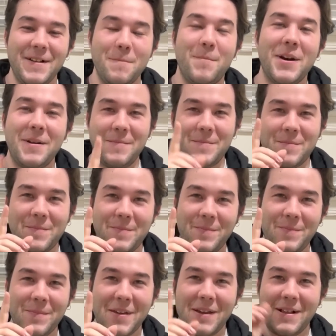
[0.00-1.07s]
But
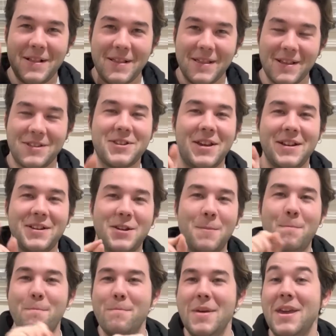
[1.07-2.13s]
let's get to
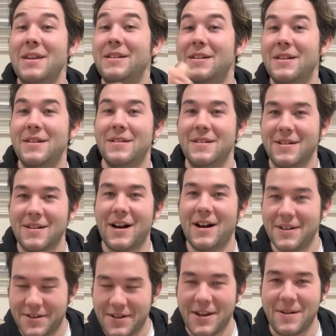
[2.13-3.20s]
mid
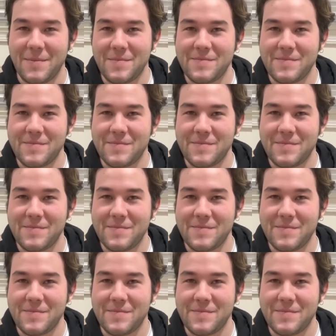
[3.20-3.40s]
content.